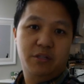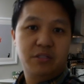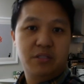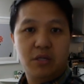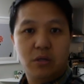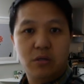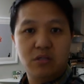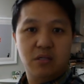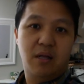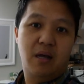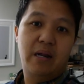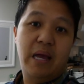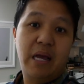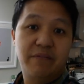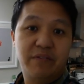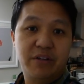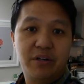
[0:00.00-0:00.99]
stone's a lot
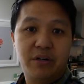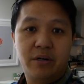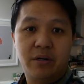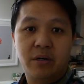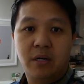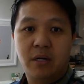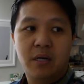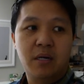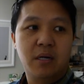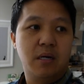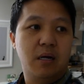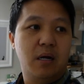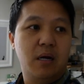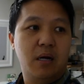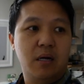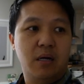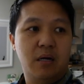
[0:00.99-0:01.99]
heavier.
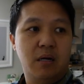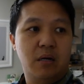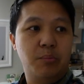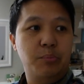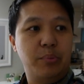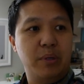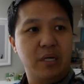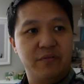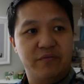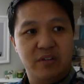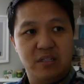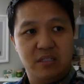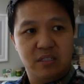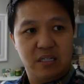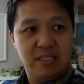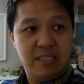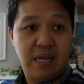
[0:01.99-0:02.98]
But if
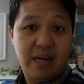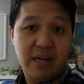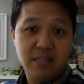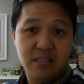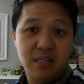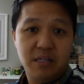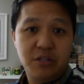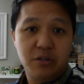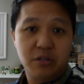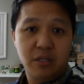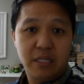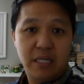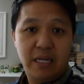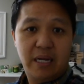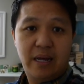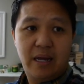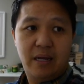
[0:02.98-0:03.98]
it's a size thing you're
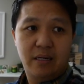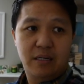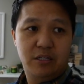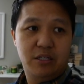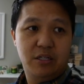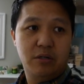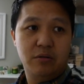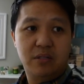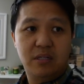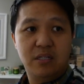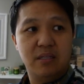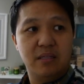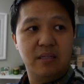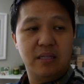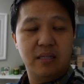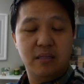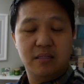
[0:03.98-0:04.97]
looking at and you don't need
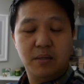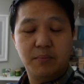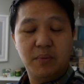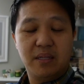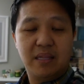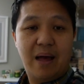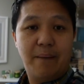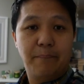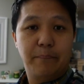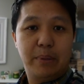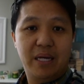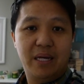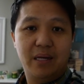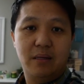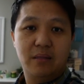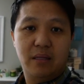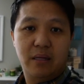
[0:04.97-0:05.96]
something that
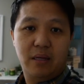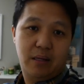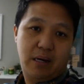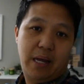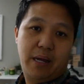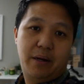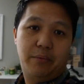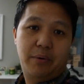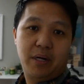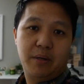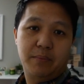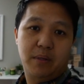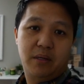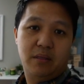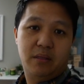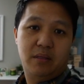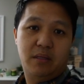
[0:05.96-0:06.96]
big, then I
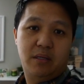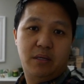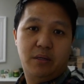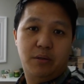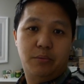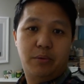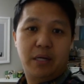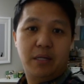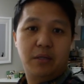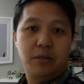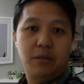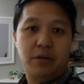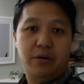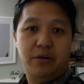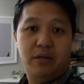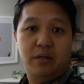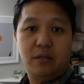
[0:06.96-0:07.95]
recommend the regular
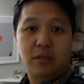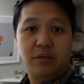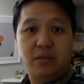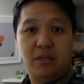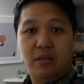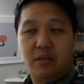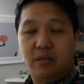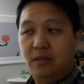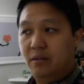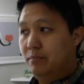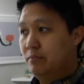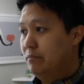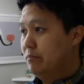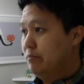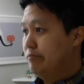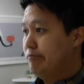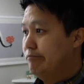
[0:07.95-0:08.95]
Koda.
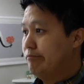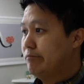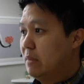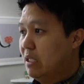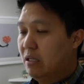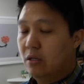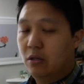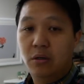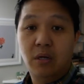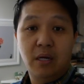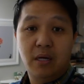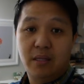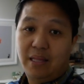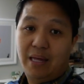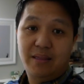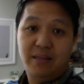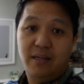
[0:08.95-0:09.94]
You know,
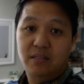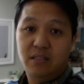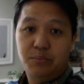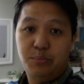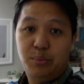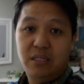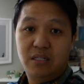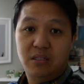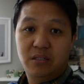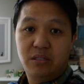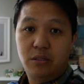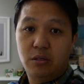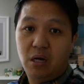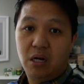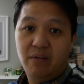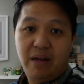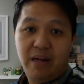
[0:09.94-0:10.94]
that thing's a beast
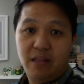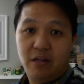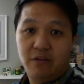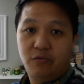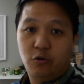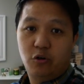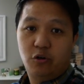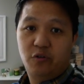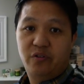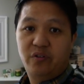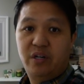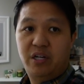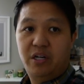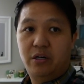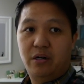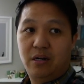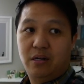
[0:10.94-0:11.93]
too. I've had that for over a
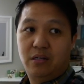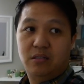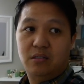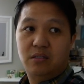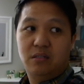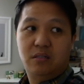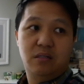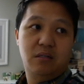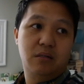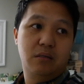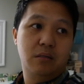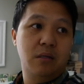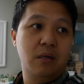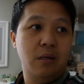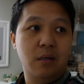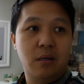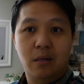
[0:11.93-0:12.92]
year and it's
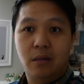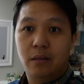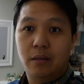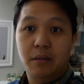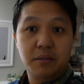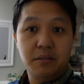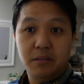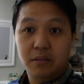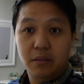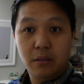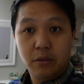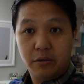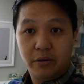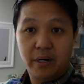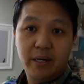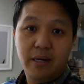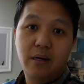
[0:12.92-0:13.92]
still
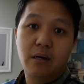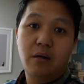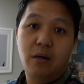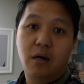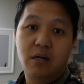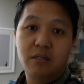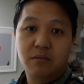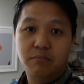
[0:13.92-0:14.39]
cranking out awesome